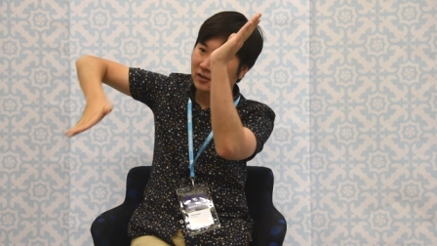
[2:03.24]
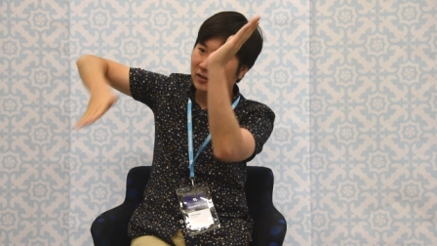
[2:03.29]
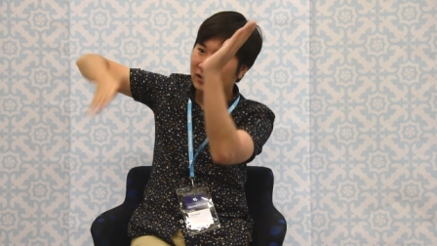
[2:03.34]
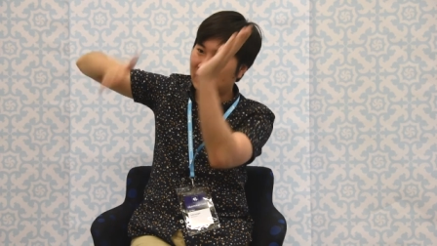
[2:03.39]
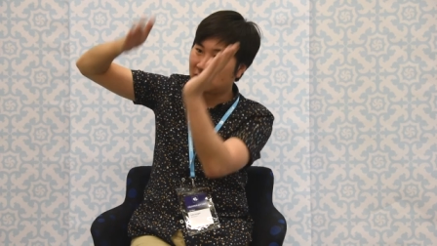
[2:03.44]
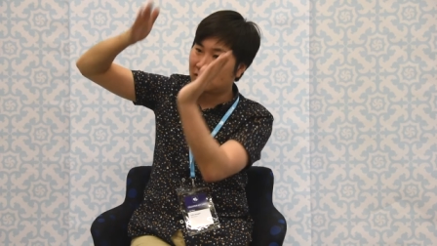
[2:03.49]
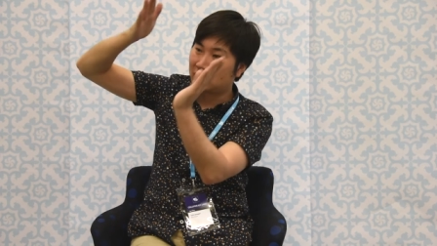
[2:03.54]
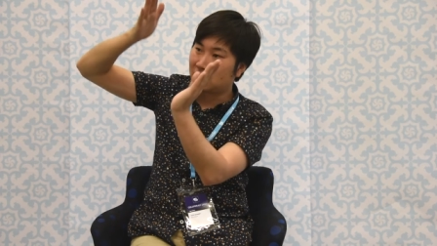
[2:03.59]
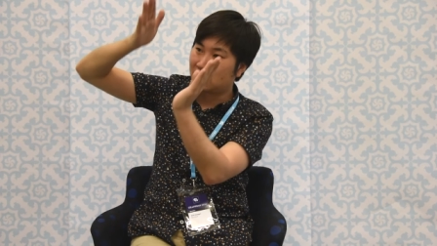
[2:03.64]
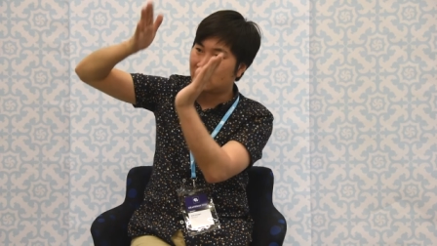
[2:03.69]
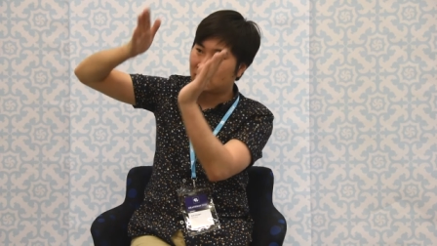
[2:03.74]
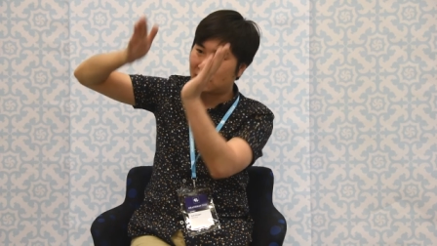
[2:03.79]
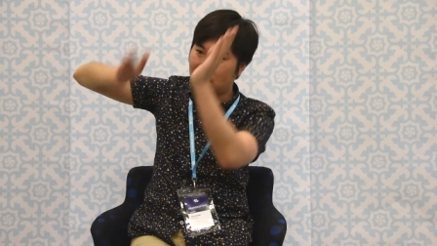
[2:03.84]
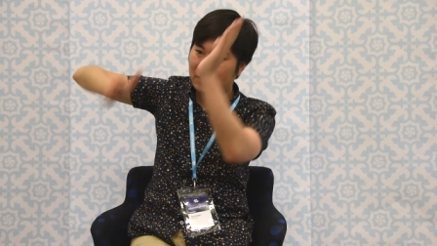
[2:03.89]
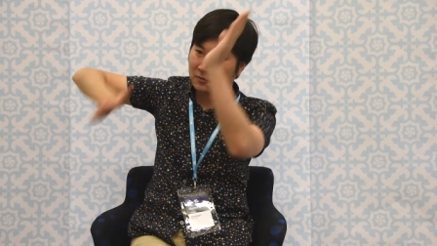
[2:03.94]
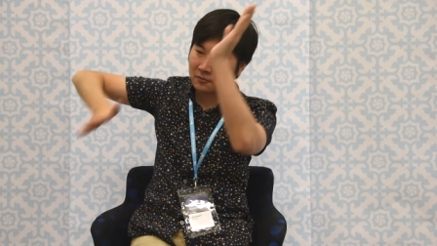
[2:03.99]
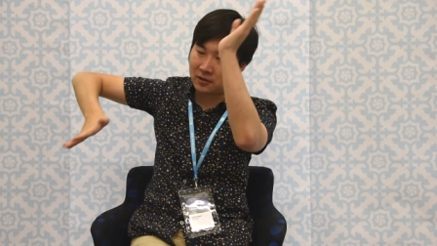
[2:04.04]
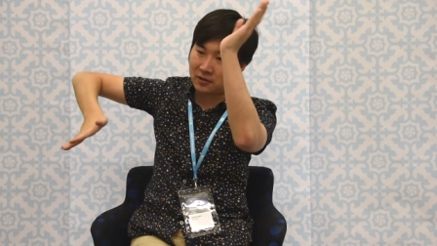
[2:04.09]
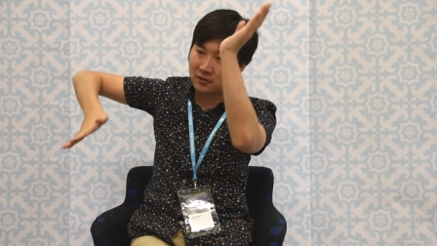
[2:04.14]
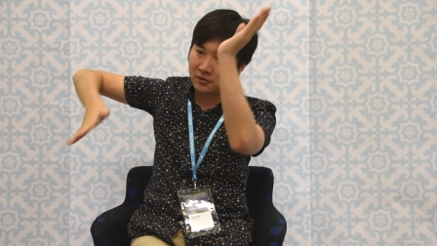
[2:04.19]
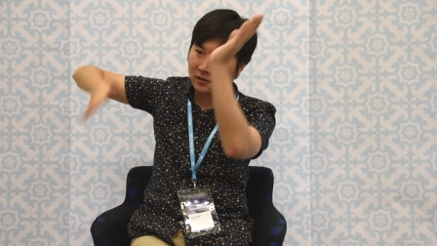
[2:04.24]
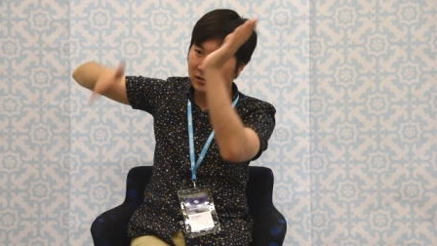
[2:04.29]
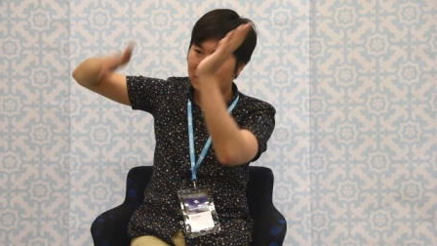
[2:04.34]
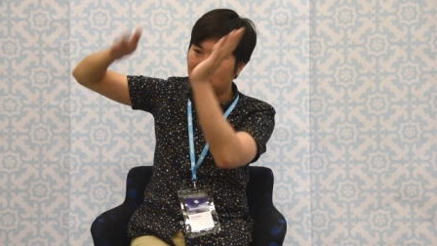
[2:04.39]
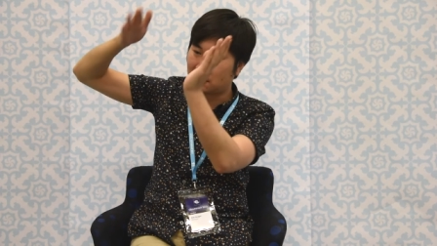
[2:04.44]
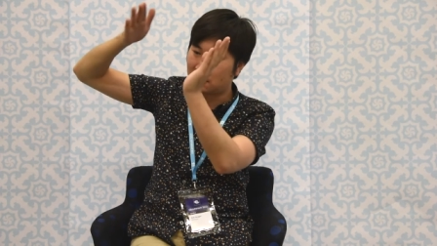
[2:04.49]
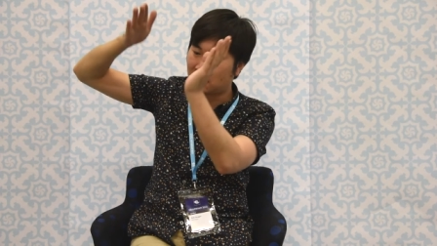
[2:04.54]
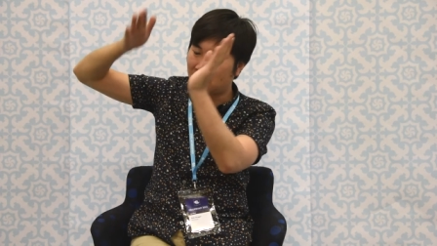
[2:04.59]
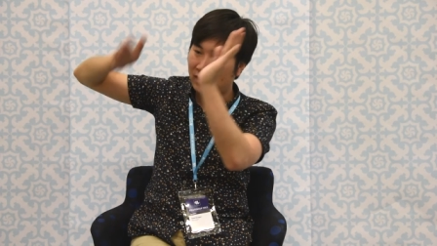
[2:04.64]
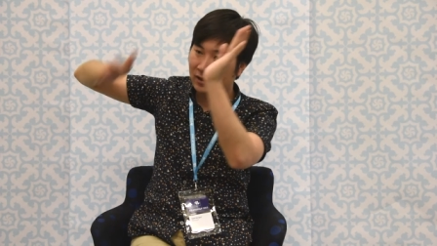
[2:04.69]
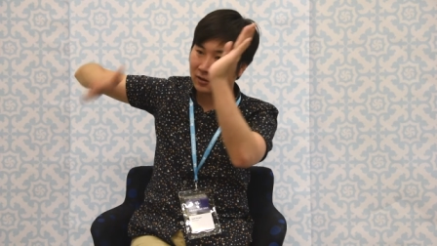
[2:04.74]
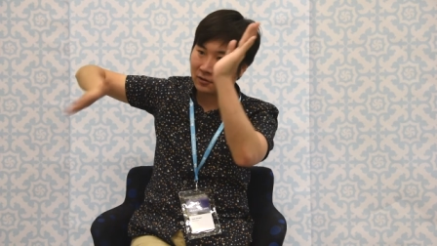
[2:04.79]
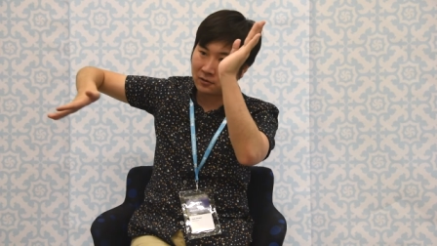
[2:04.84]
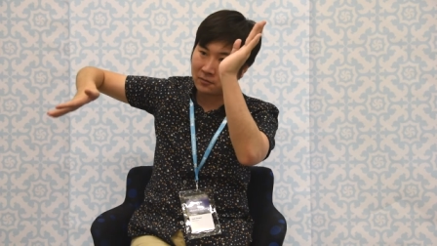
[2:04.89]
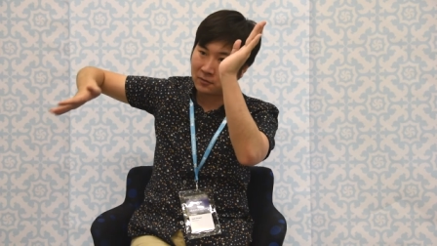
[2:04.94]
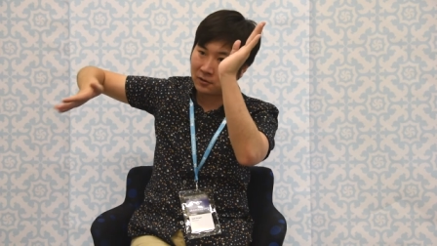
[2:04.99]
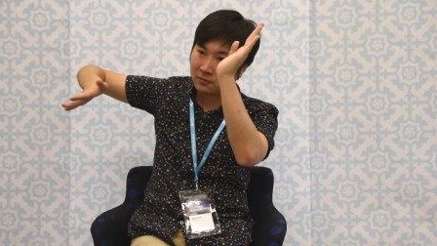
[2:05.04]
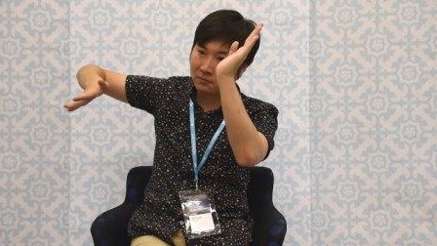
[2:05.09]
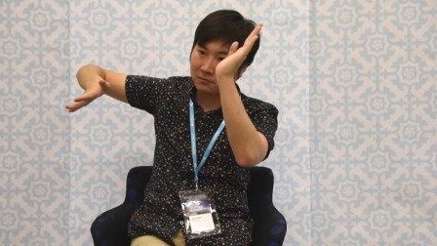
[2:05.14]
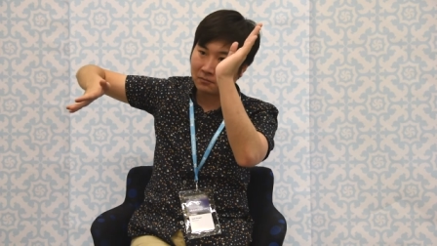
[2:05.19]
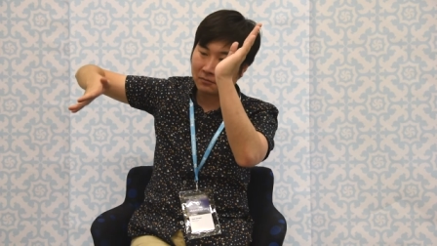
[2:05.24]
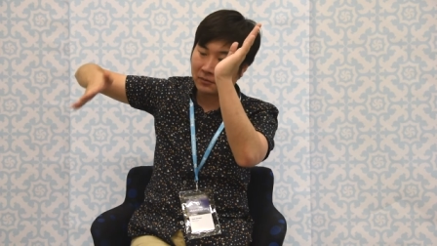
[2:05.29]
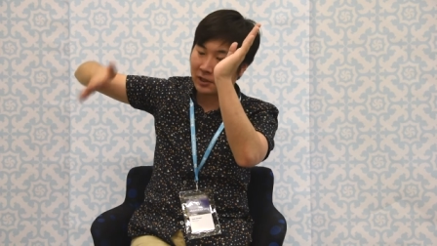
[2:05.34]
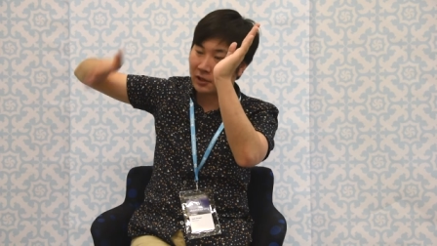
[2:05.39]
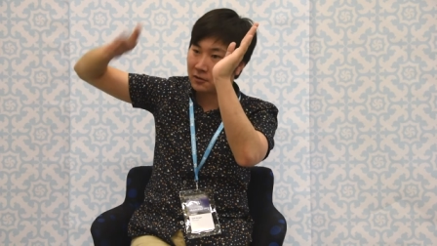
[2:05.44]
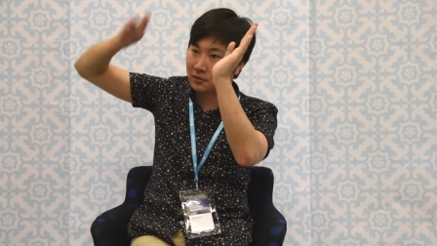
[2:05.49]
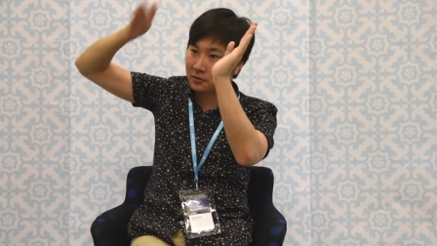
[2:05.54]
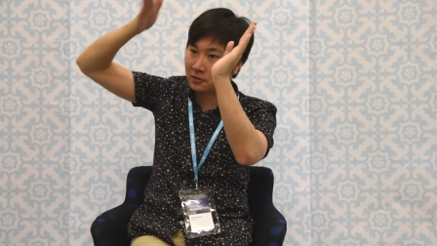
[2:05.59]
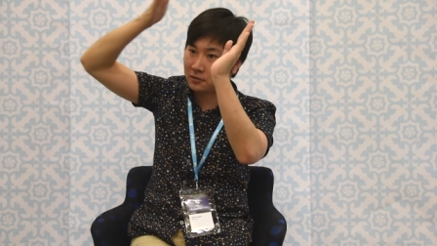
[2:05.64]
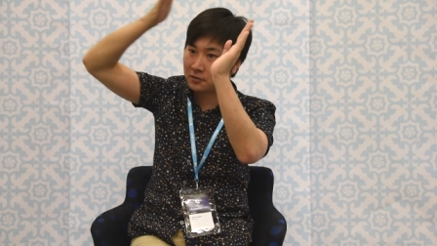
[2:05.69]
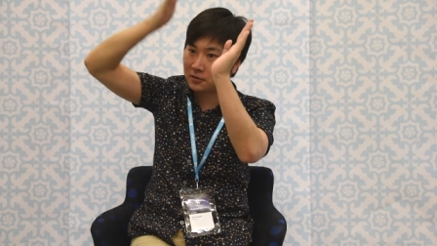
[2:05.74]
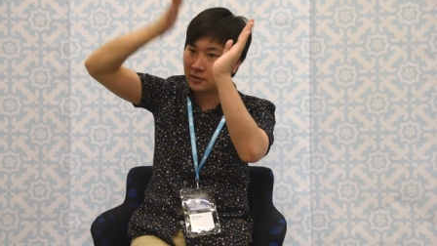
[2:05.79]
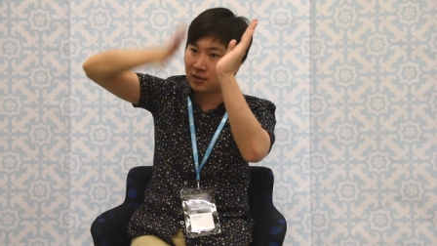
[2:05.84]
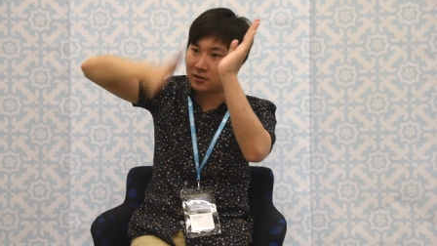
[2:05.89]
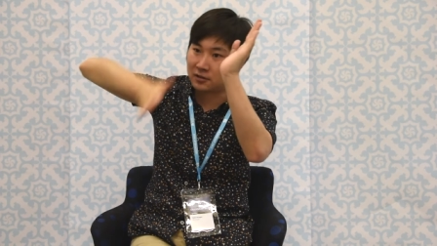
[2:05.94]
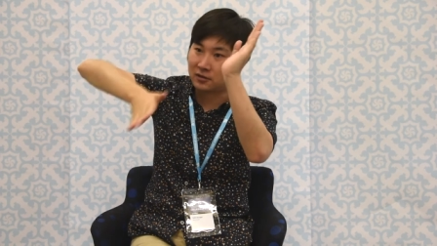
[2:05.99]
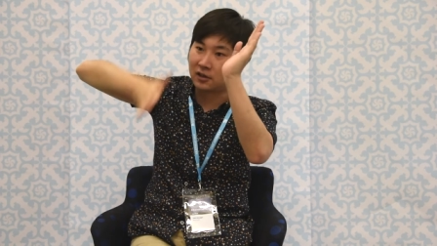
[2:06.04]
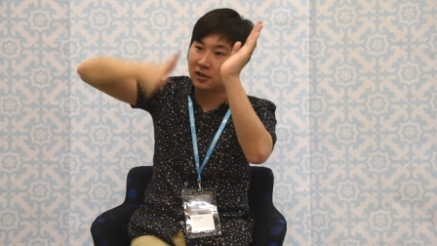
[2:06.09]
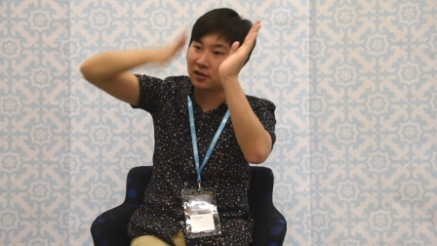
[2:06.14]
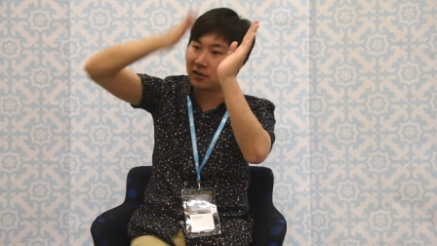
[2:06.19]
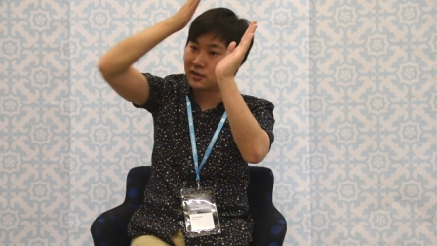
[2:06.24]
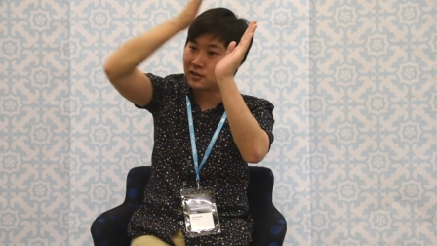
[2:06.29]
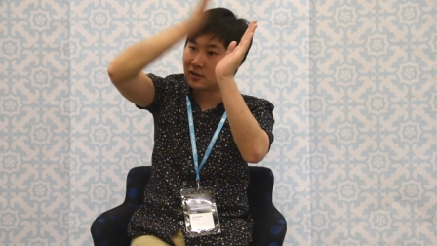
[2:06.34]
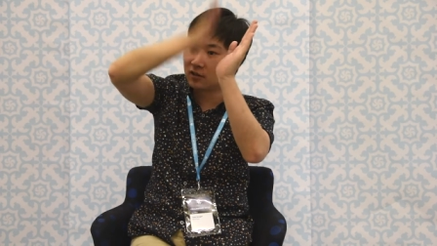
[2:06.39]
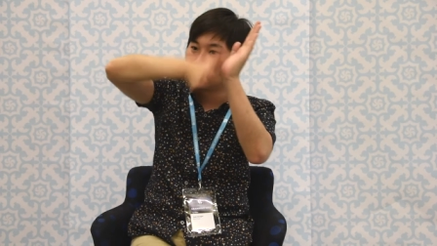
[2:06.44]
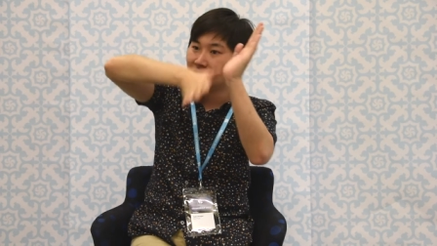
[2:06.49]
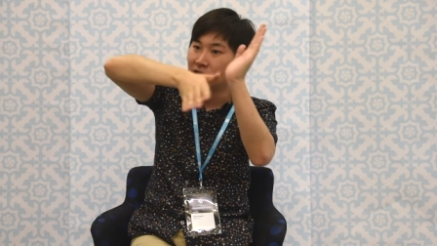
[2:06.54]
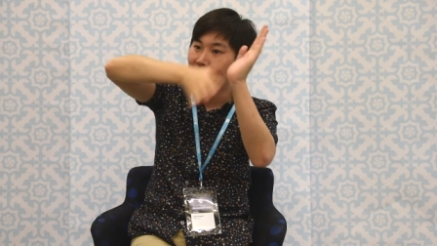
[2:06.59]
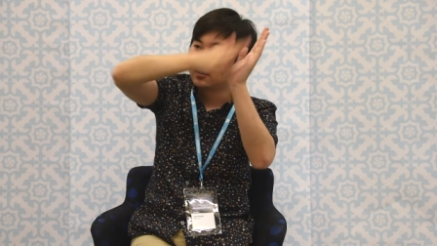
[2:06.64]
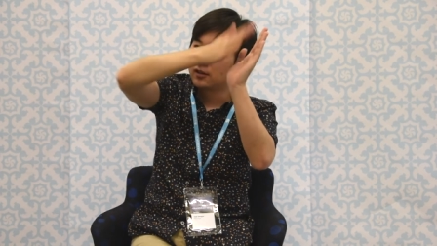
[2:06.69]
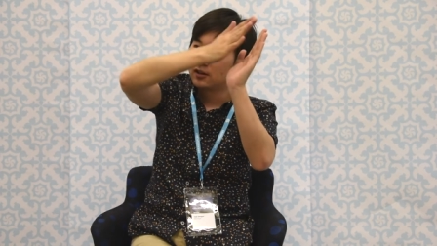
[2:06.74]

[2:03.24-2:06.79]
you know, that's what you call uh, Tom Milo calls cascading.